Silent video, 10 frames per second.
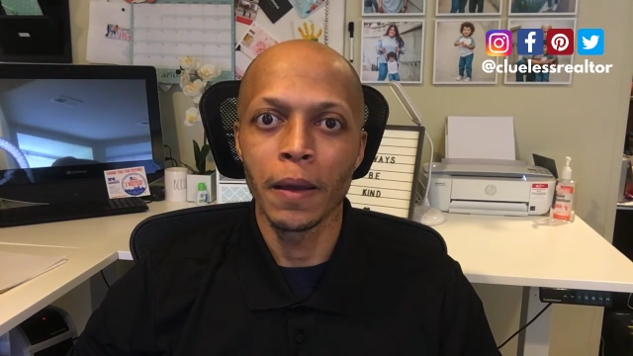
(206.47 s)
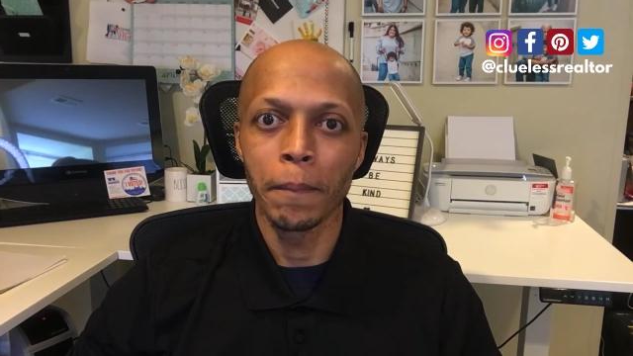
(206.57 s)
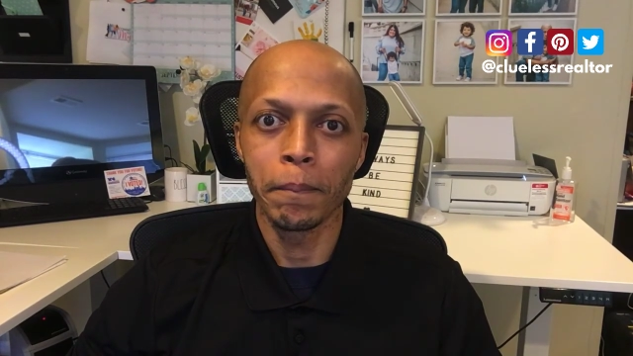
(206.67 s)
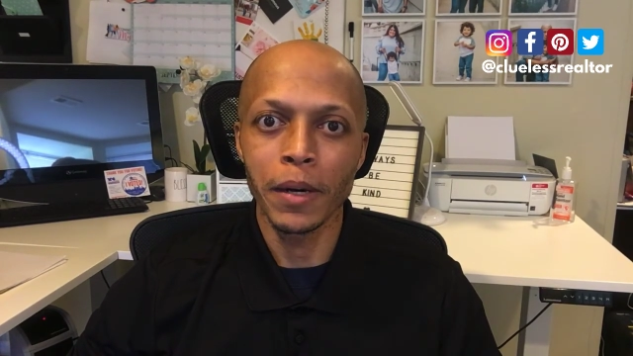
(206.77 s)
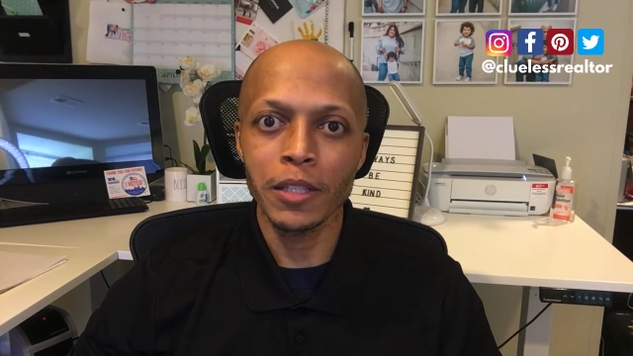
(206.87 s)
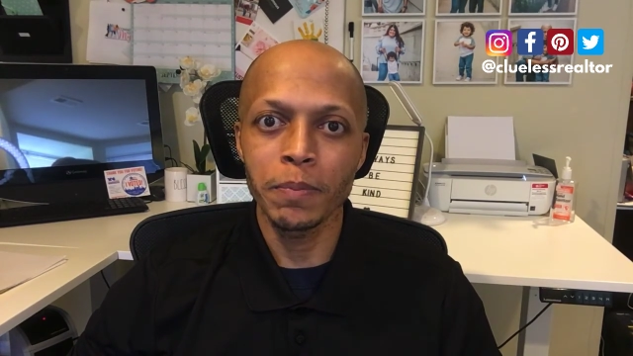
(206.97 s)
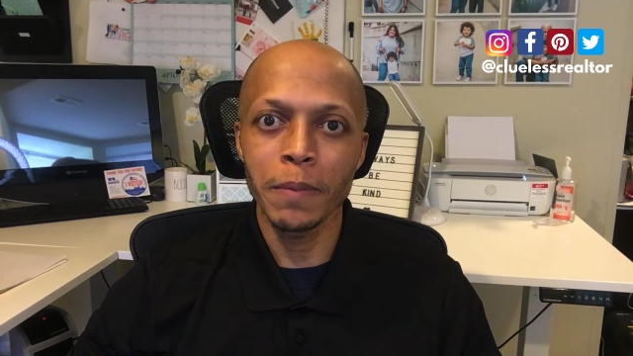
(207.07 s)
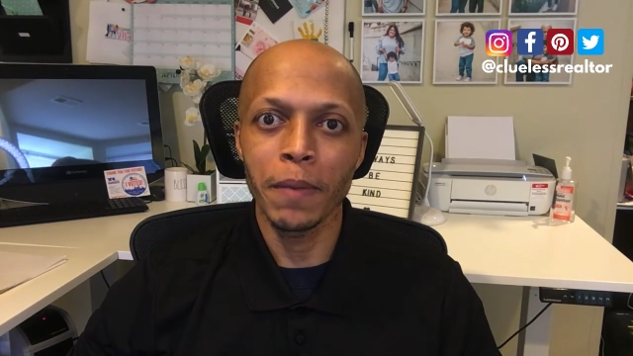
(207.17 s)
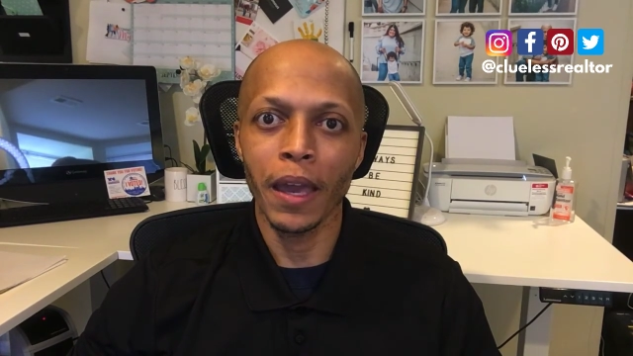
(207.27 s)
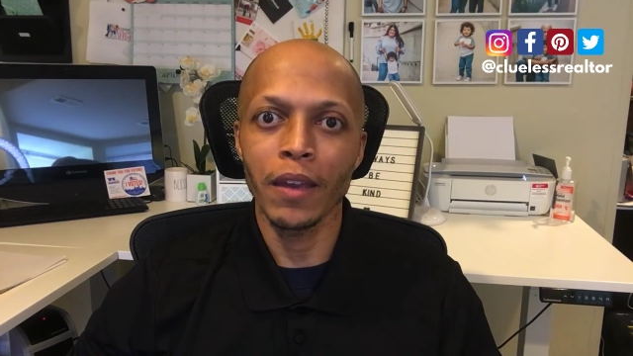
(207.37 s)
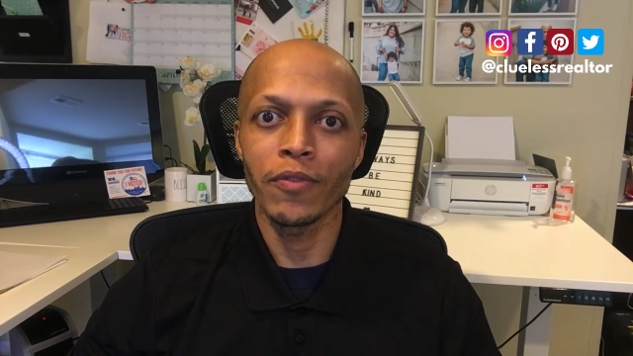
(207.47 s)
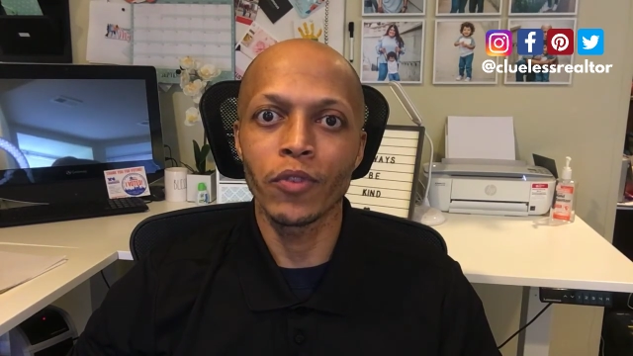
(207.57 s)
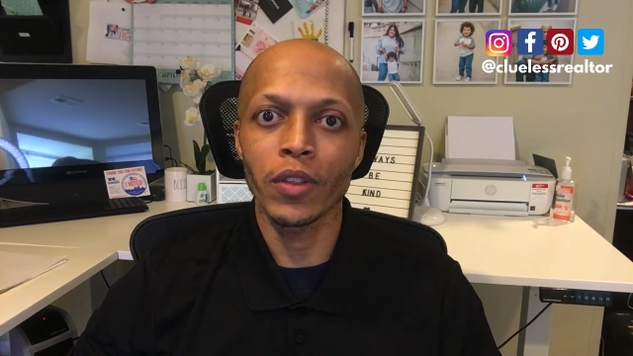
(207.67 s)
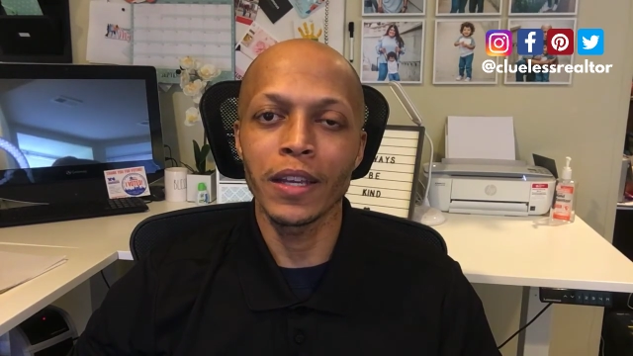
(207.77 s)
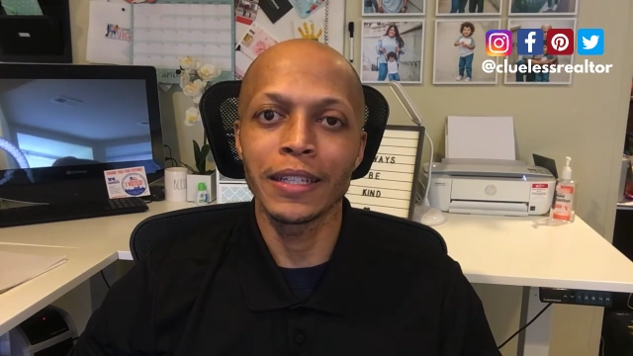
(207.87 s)
must be made
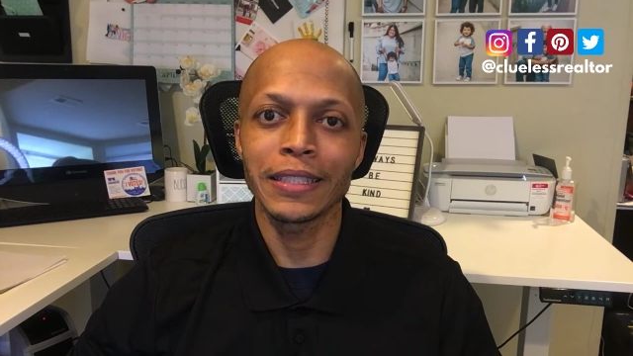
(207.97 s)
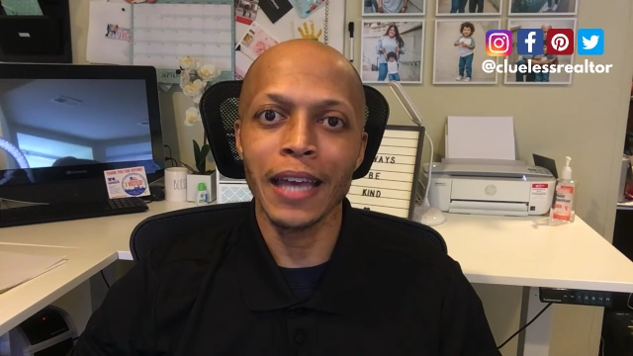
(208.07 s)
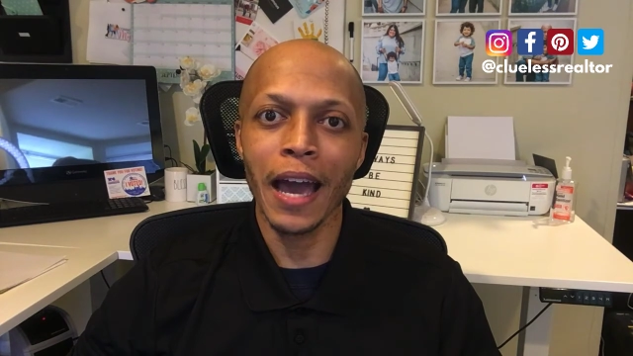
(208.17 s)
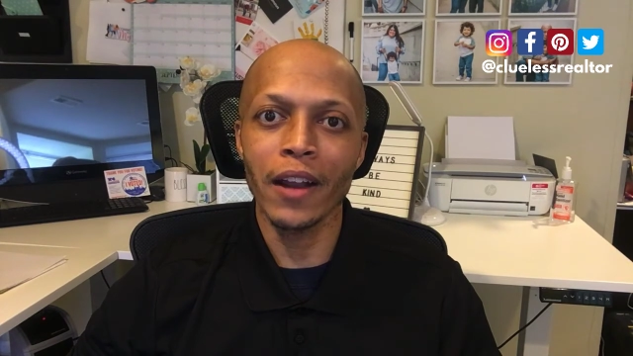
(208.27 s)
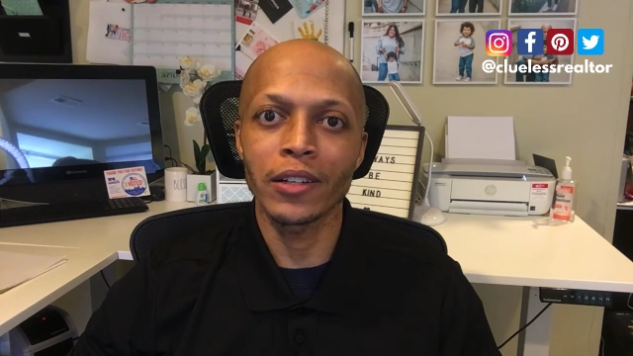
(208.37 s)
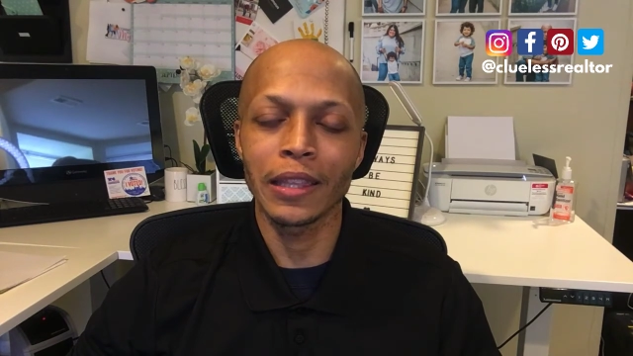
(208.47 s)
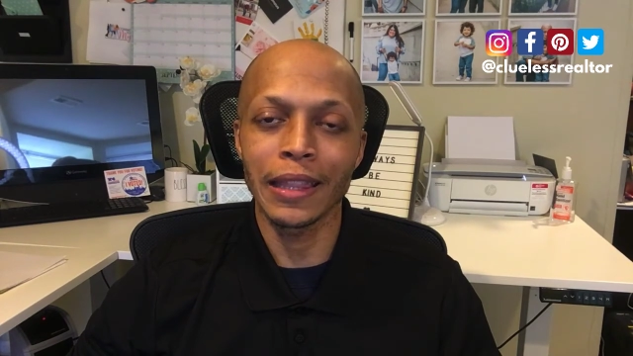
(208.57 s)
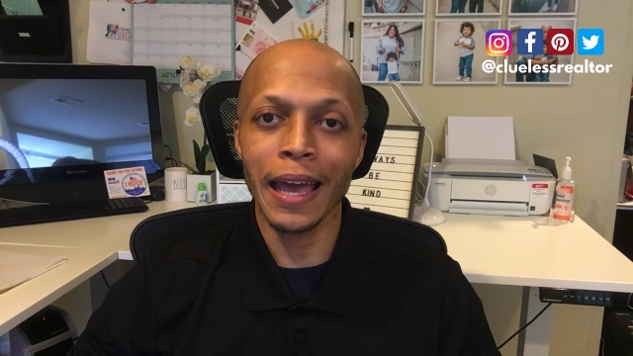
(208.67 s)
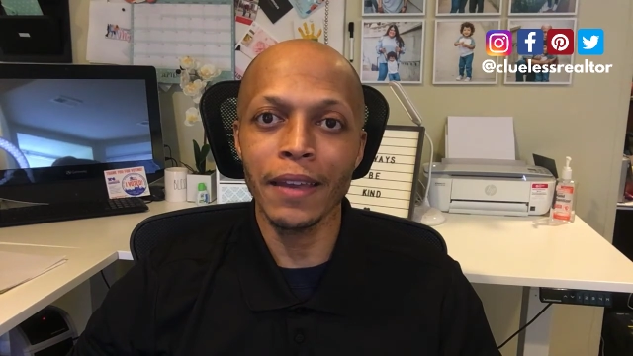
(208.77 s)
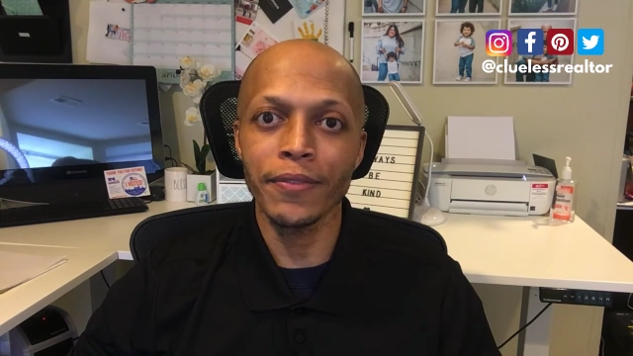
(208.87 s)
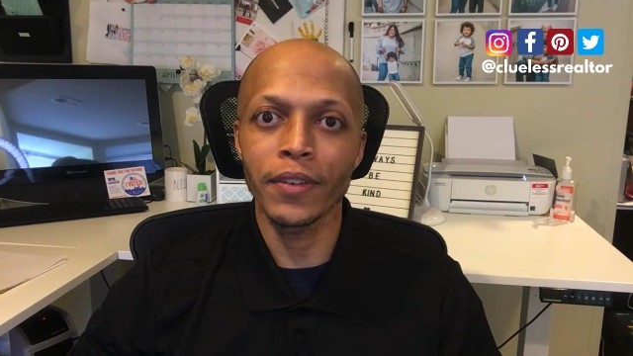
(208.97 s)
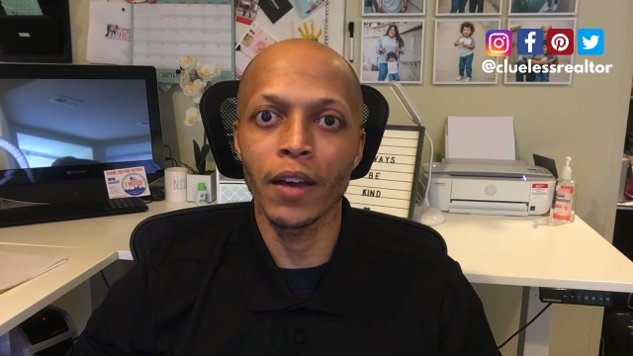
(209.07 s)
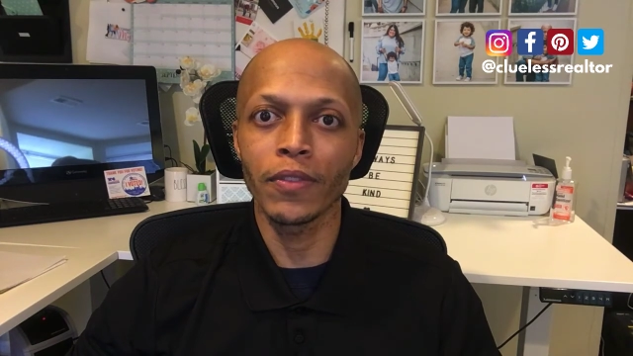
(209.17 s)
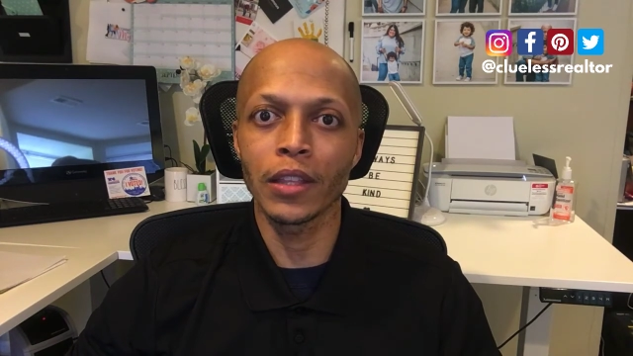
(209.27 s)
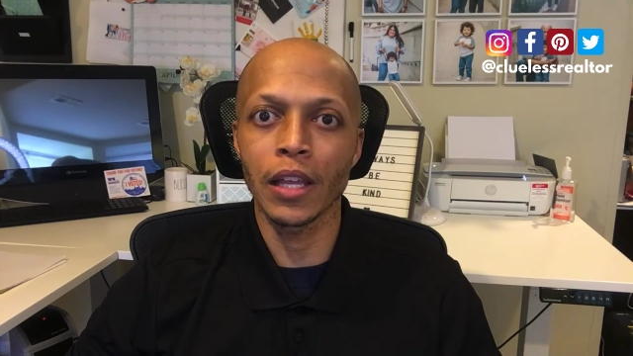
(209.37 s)
for the entire life
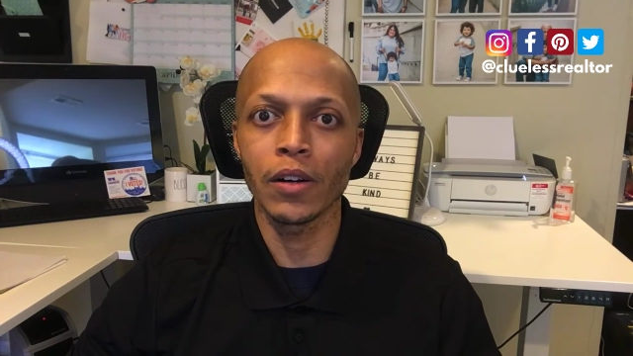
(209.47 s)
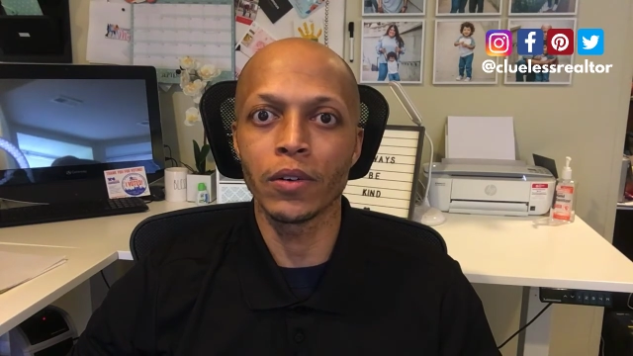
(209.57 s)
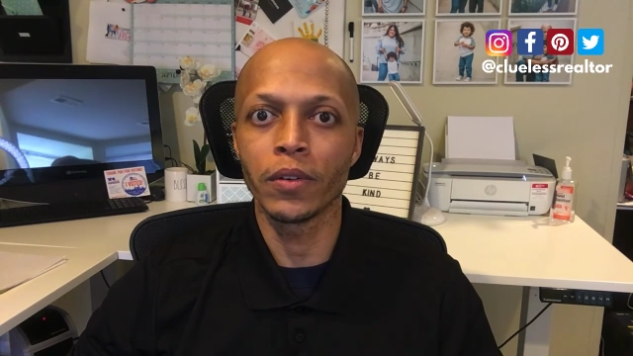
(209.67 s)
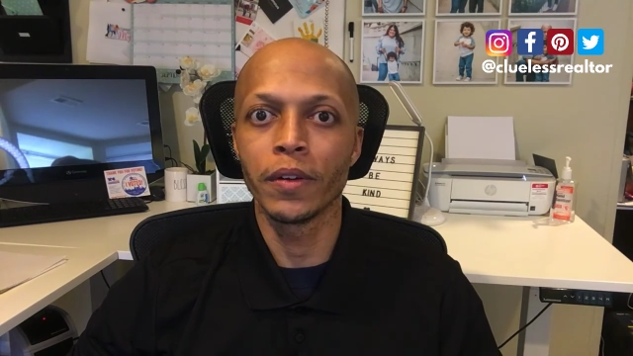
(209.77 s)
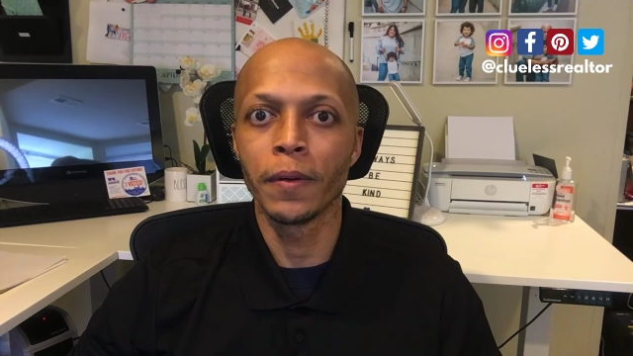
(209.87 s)
of the loan.